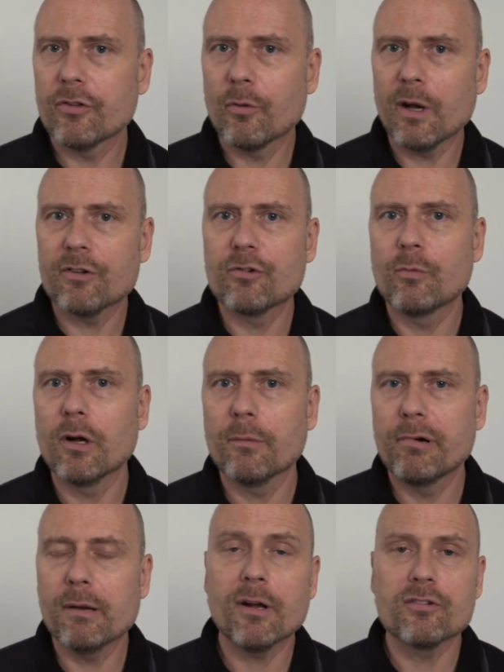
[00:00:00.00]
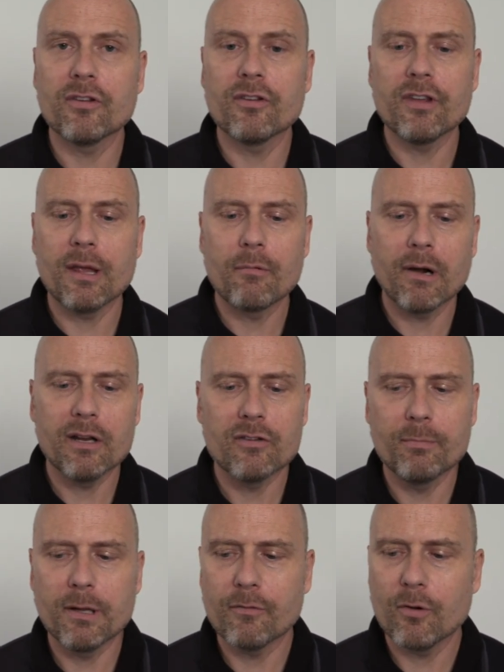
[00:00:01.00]
the Western world pretty much at the same rates.
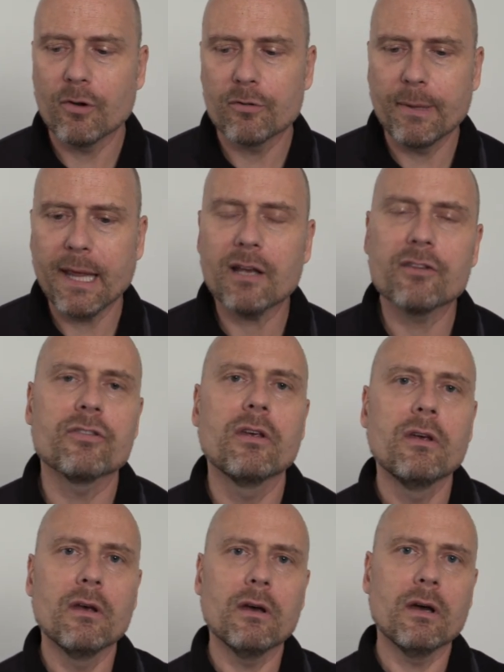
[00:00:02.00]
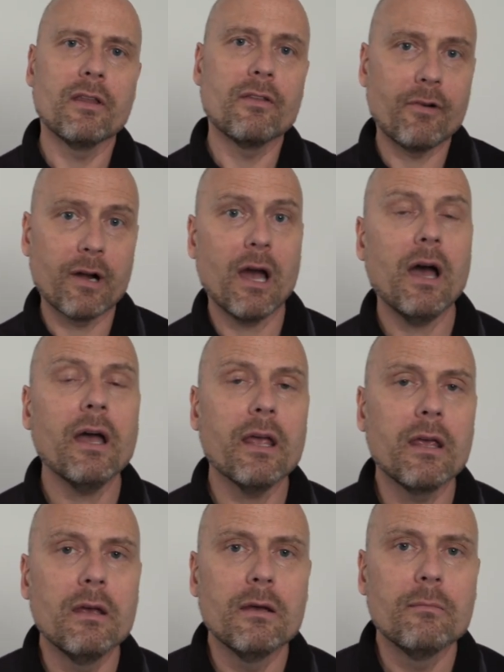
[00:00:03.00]
But of course, blacks and the very
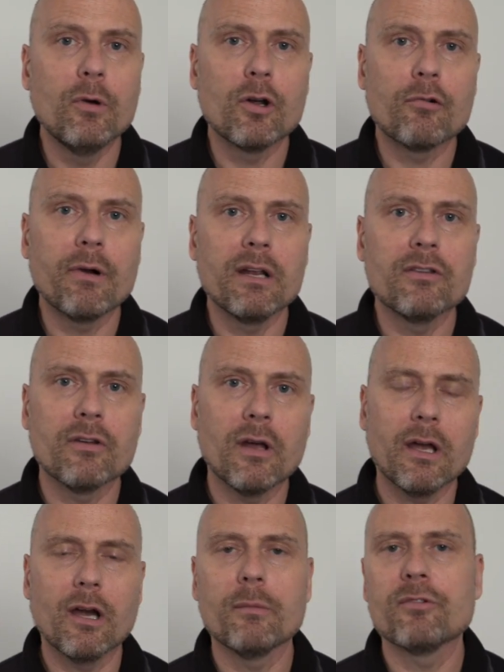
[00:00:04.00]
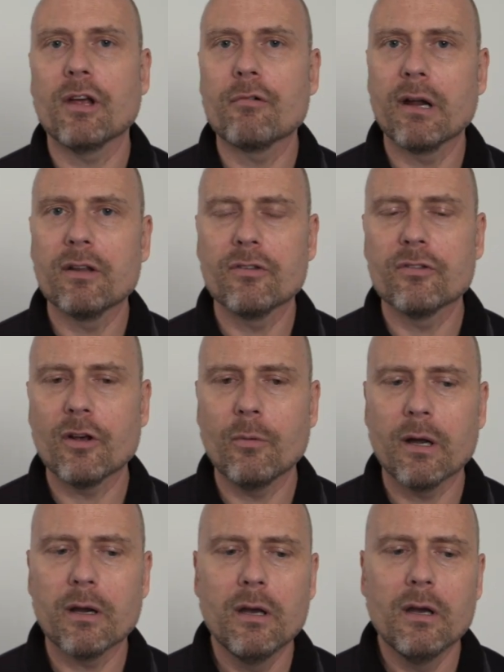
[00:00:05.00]
high murder rates and high homicide rates and so
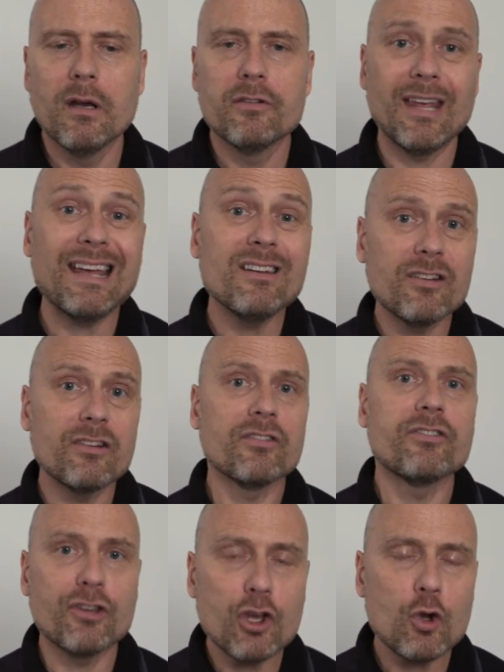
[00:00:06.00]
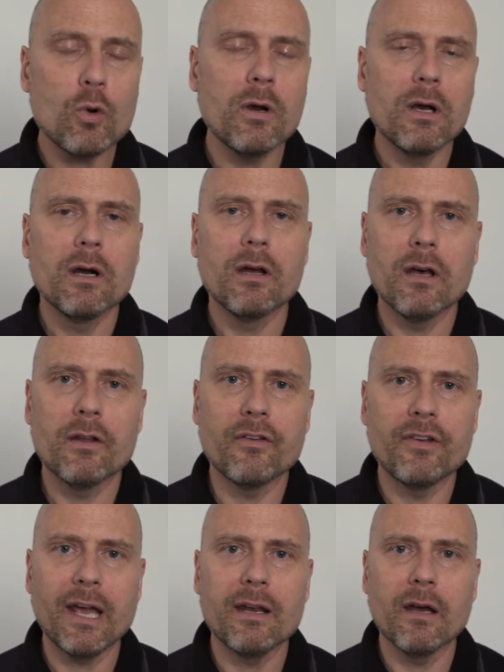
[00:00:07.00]
on tend to skew the
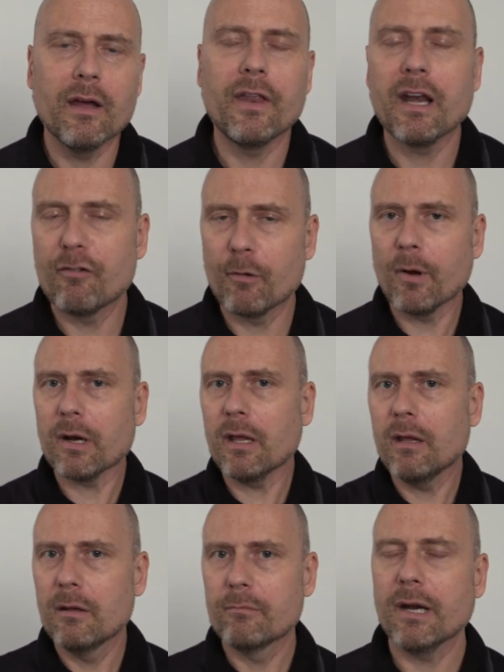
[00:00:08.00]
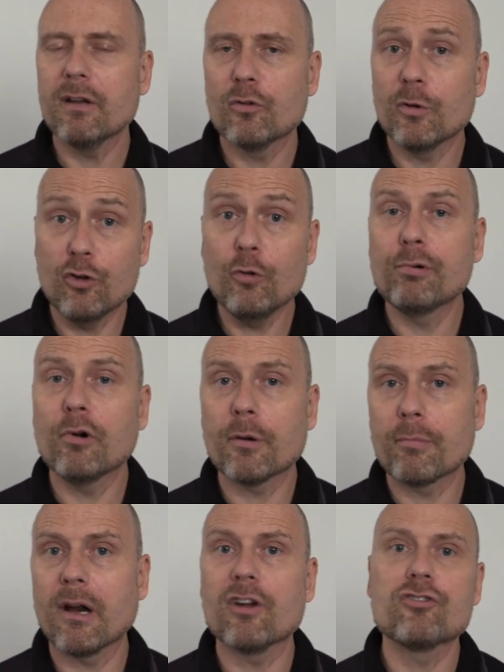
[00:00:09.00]
data, and then everybody paints with too broad a
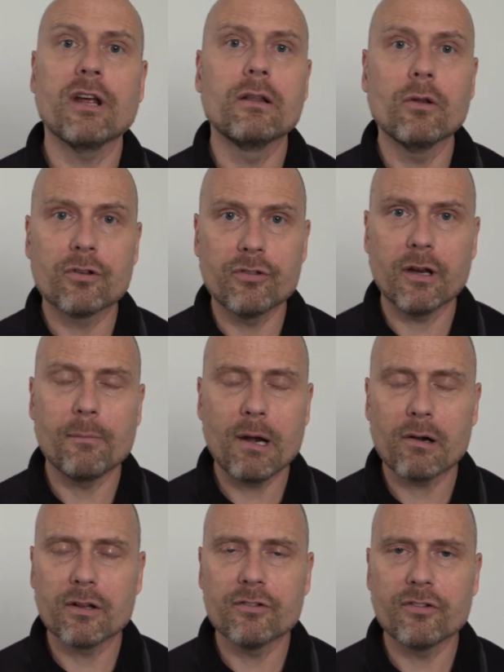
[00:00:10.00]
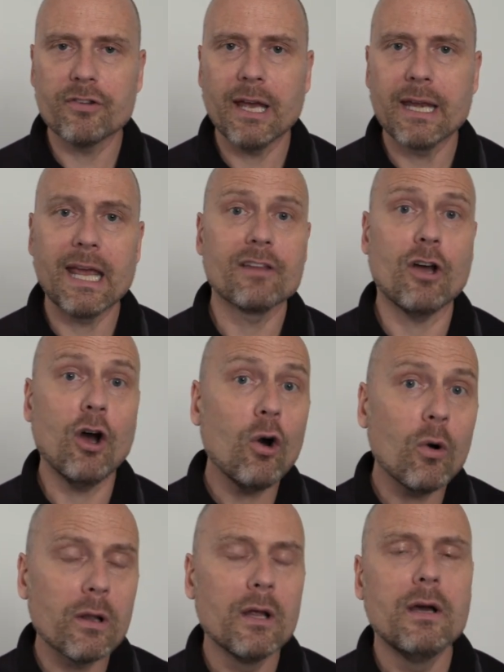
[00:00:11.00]
brush and looks at American society as a
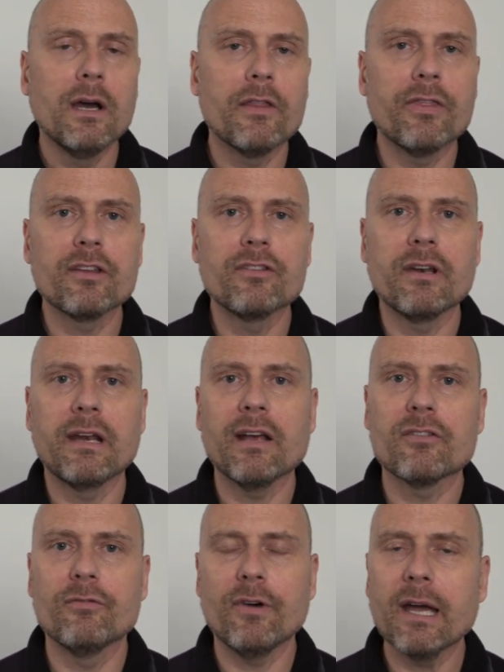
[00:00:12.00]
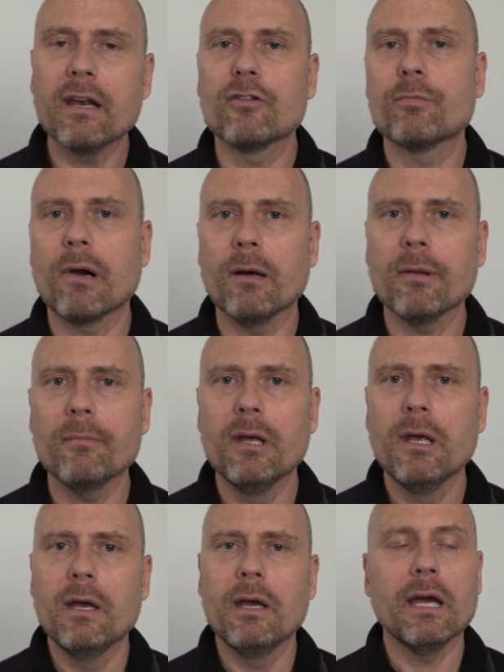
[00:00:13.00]
whole and thinks that it has a violence problem.
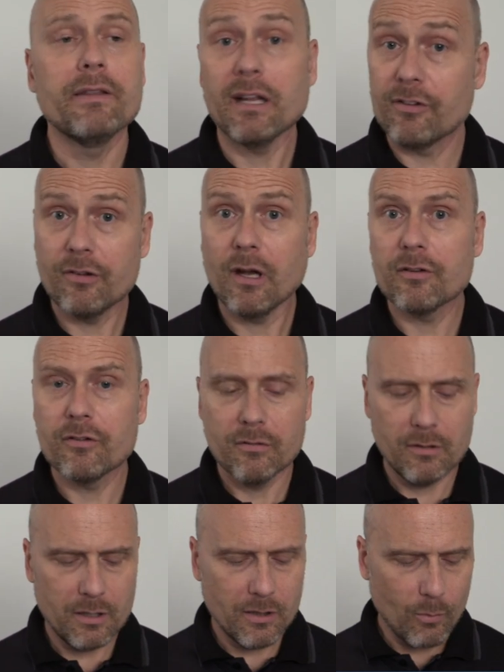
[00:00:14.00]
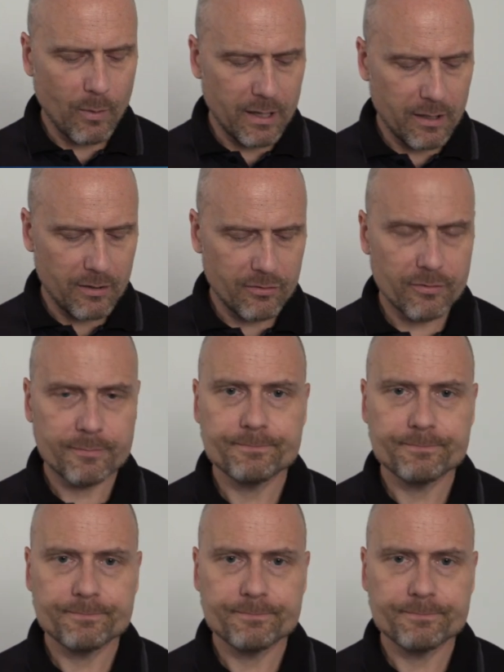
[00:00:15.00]
And that's not the way it is.